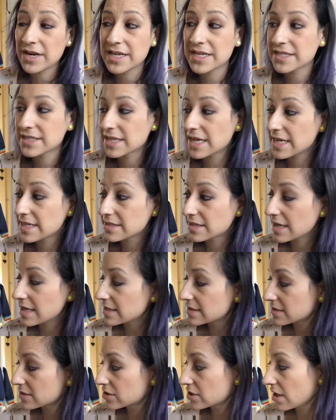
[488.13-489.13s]
and
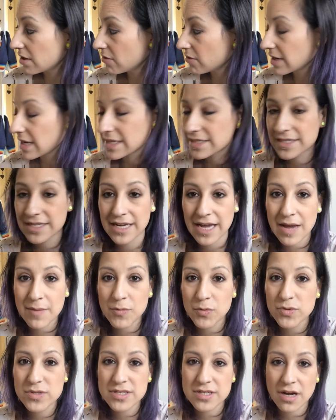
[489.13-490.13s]
it's total guessing
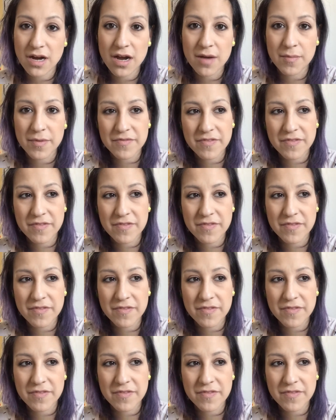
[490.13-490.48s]
game all the time.